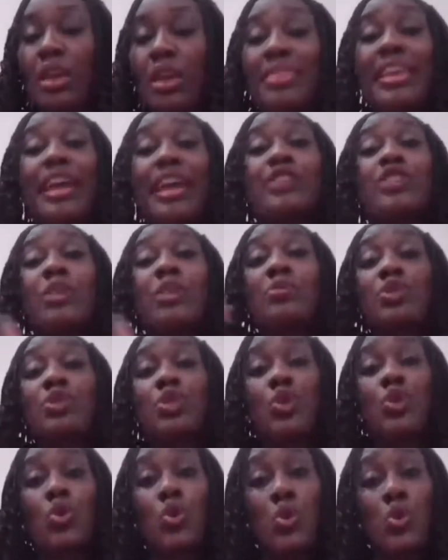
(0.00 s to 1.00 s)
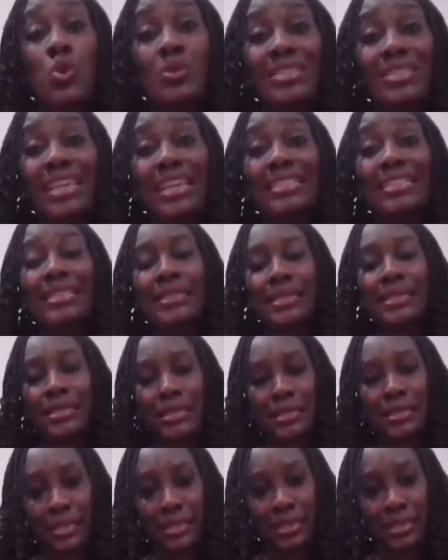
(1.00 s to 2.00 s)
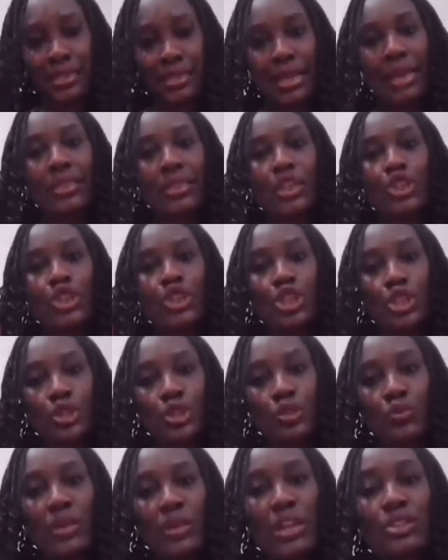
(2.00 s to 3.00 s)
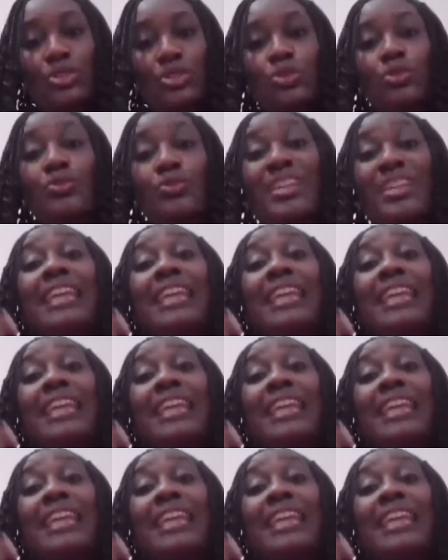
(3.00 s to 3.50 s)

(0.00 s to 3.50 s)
There are some schools that insist that the children should read